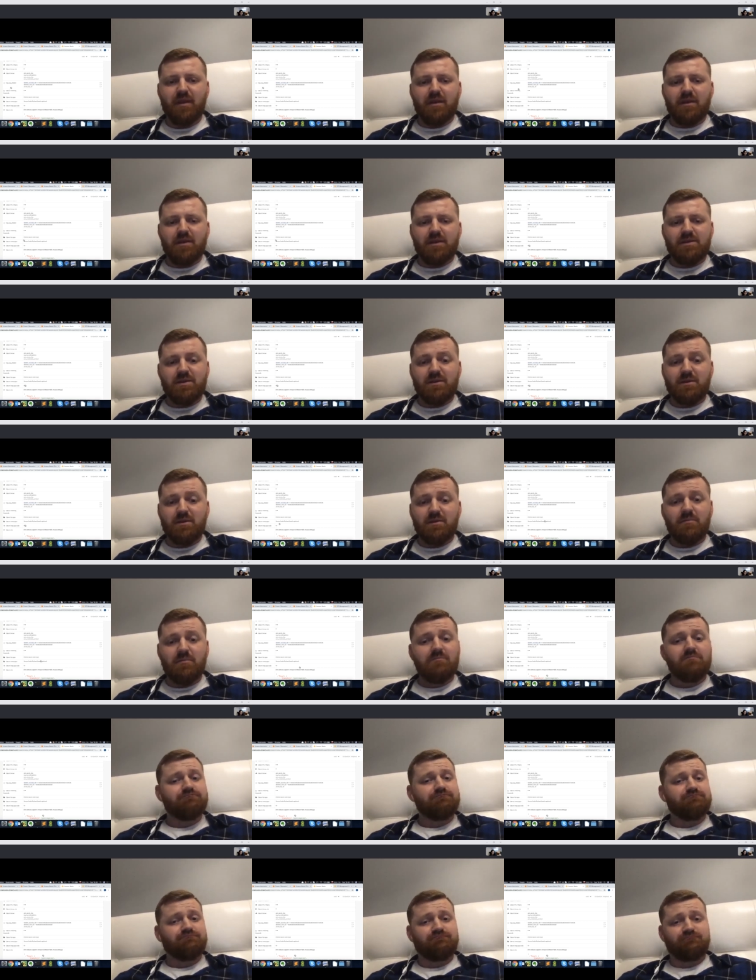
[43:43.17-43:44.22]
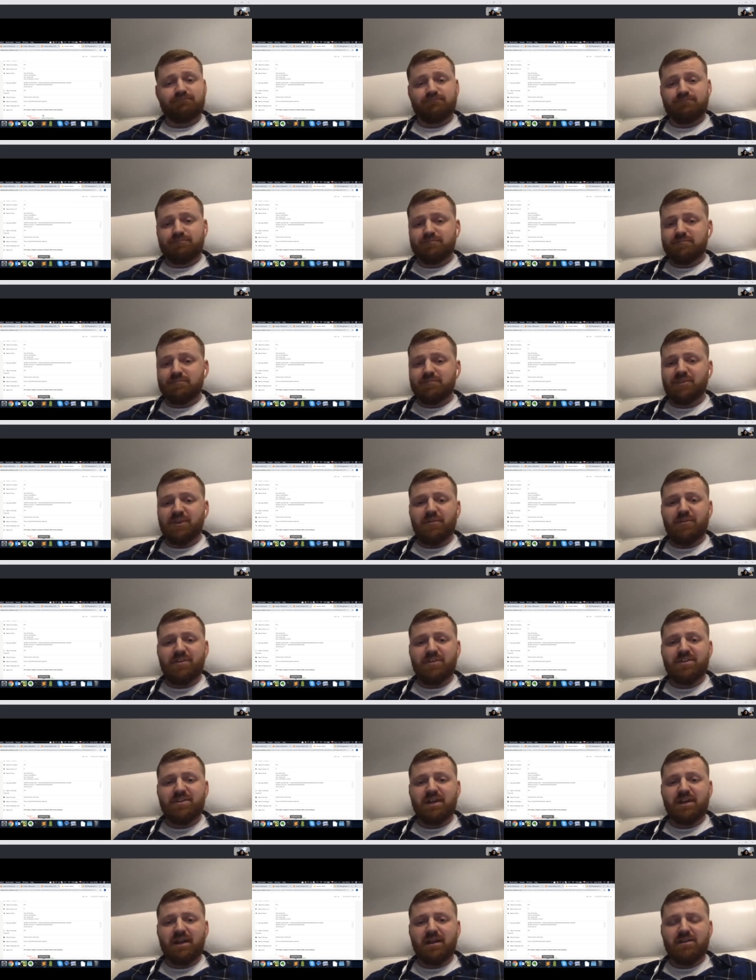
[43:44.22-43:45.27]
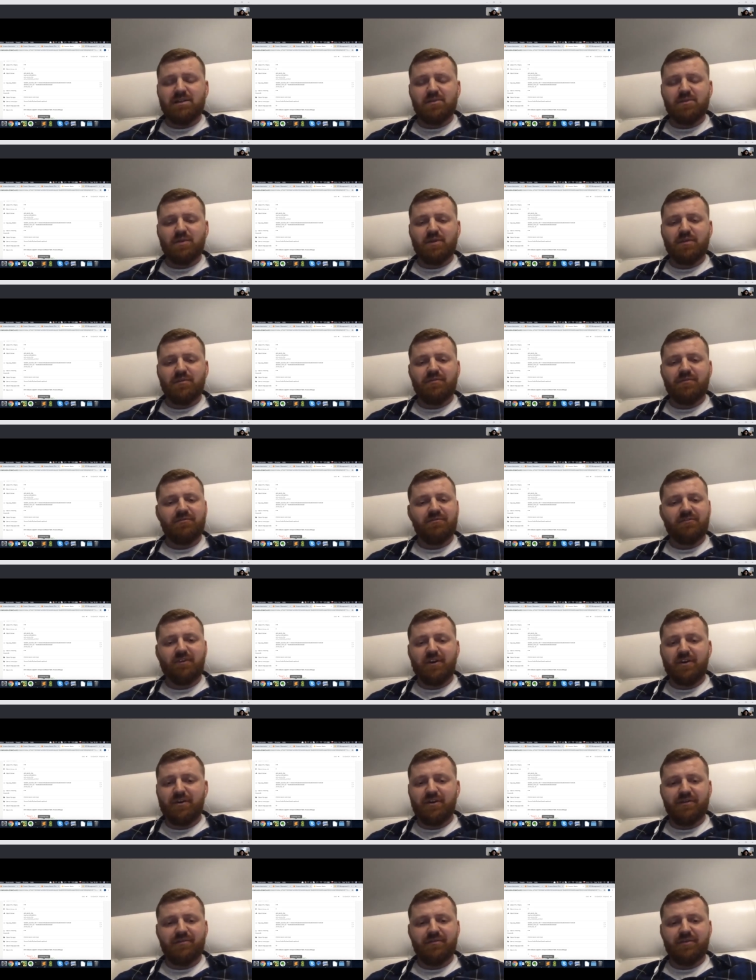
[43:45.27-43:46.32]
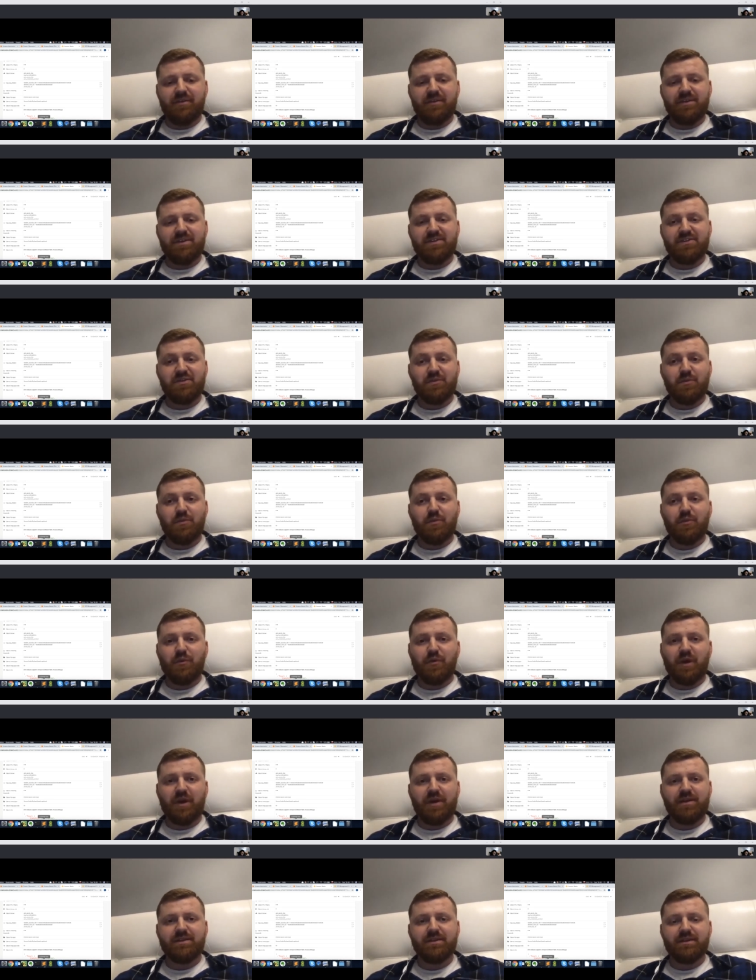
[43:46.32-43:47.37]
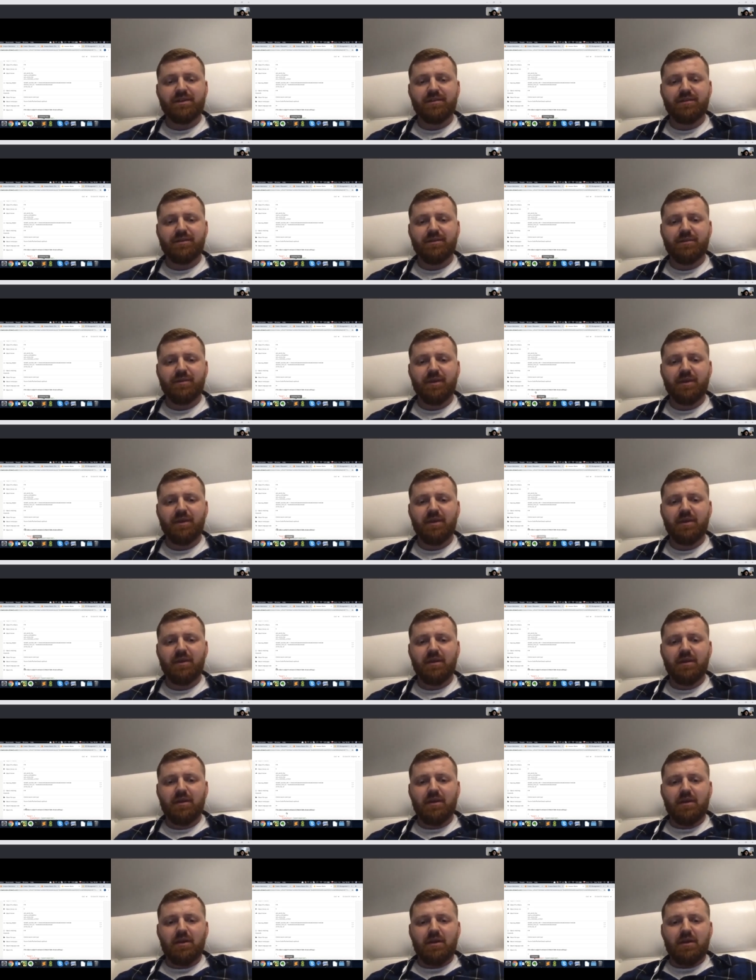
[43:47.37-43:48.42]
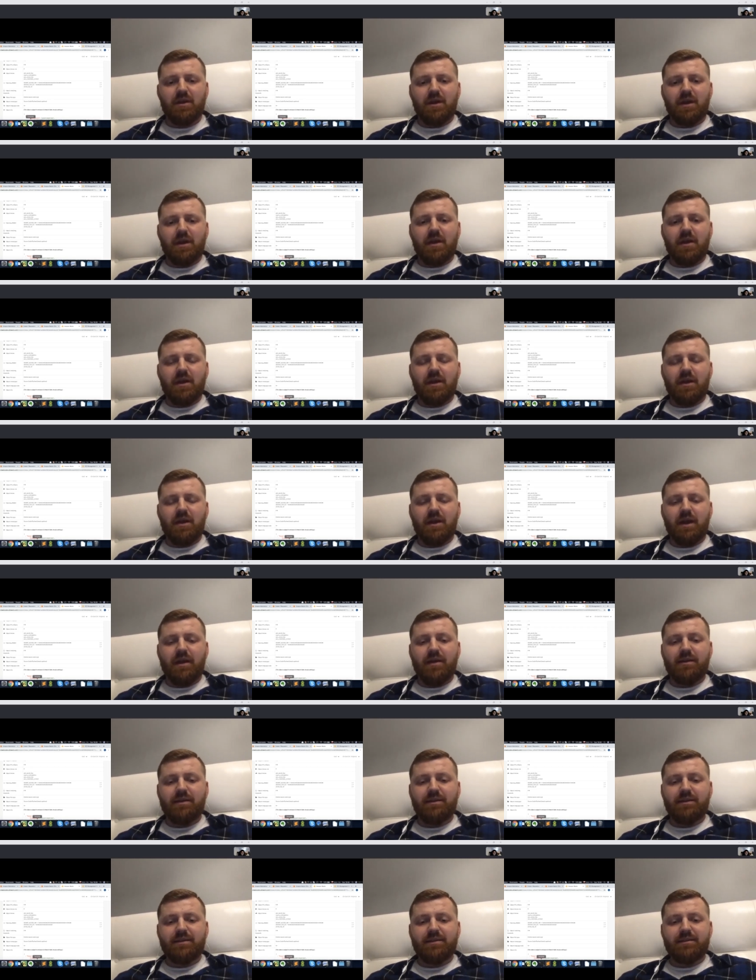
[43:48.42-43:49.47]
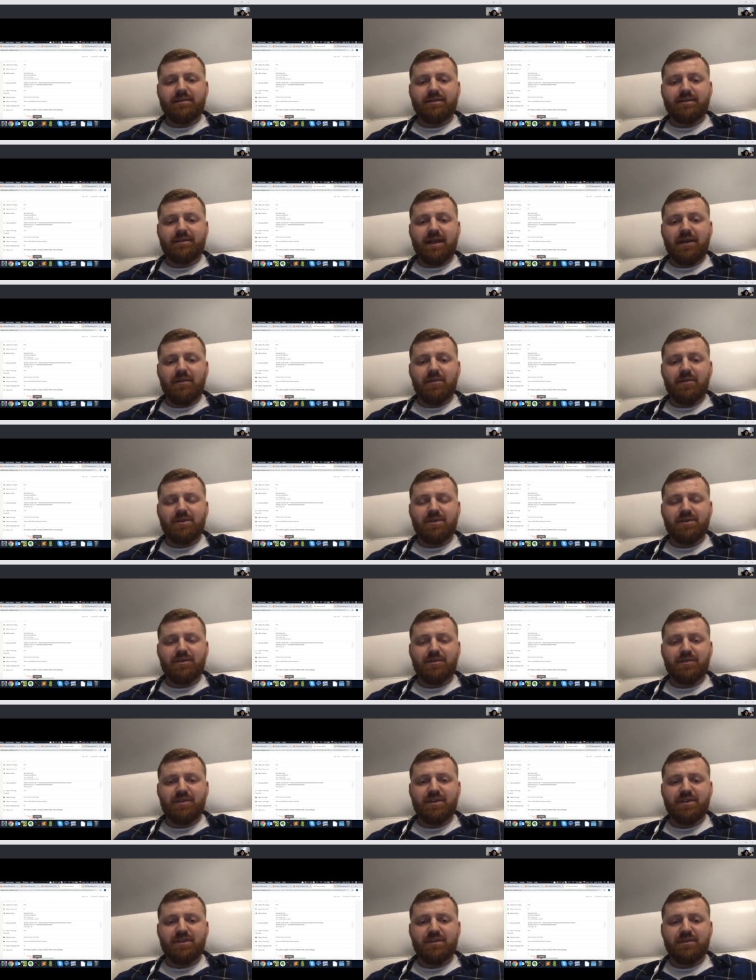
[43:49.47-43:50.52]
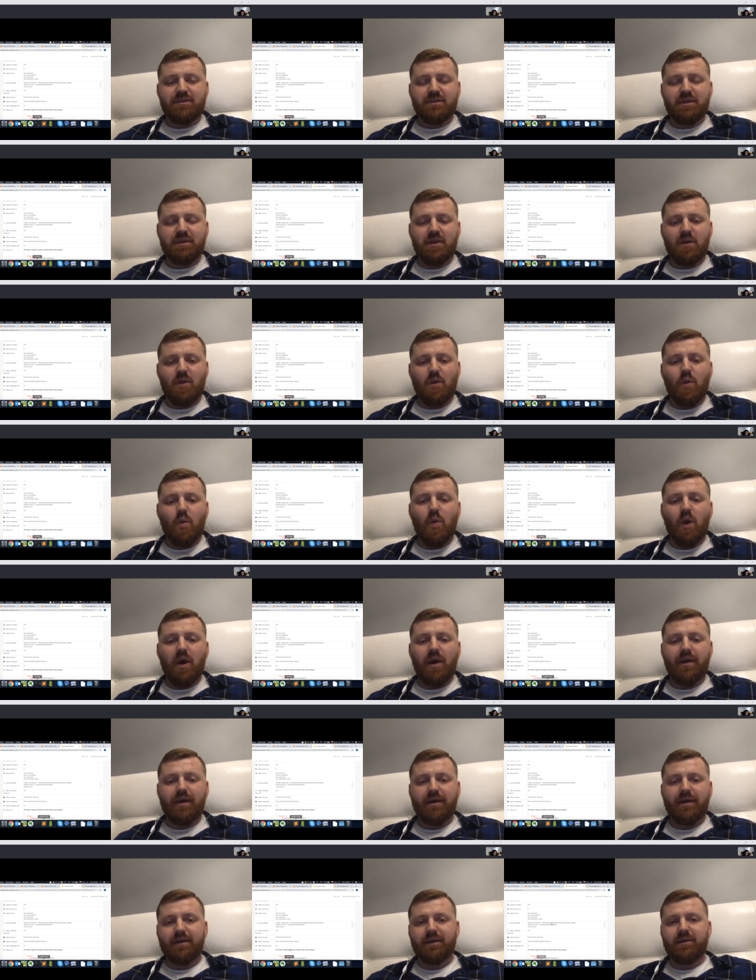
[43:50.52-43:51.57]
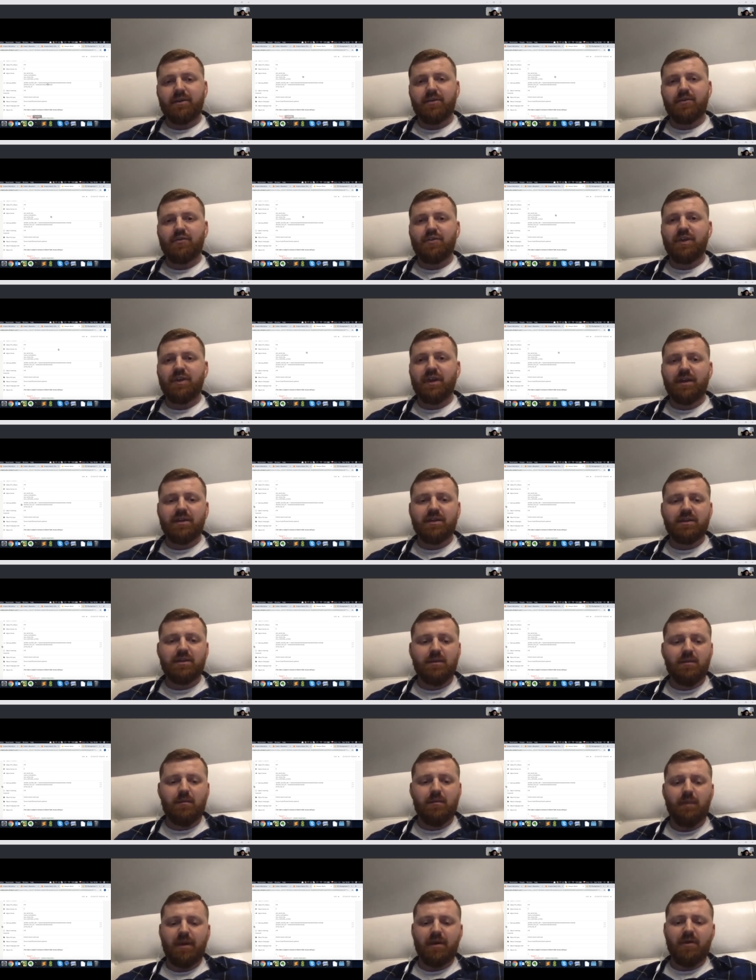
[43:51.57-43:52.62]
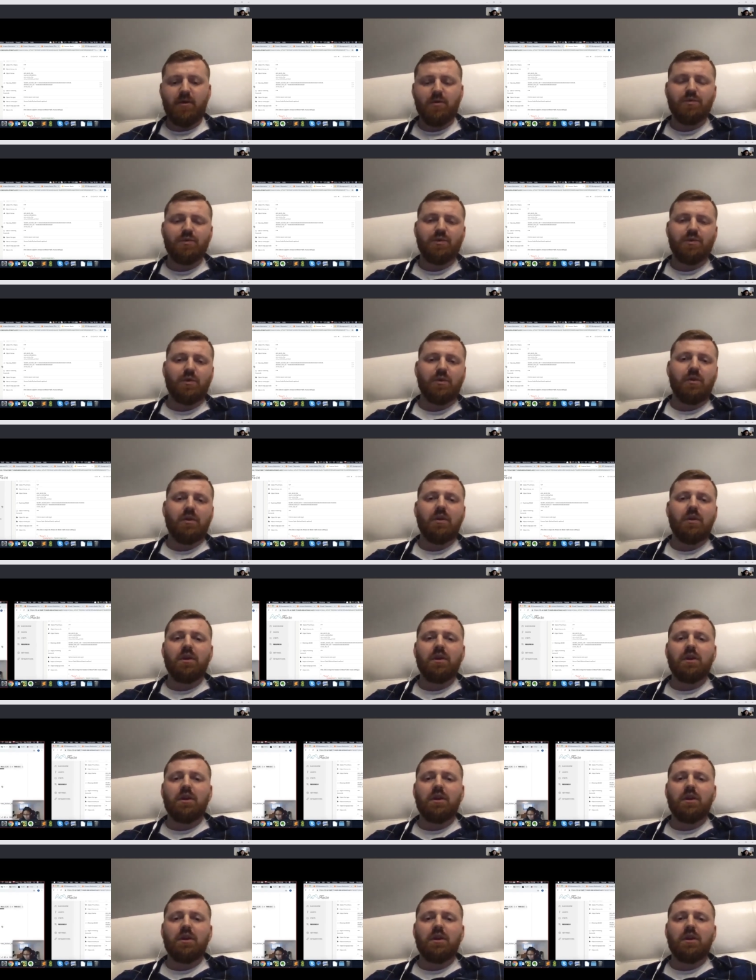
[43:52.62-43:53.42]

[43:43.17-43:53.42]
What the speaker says: So the results were very, very surprising for me, and that was the reason why I create my own tool.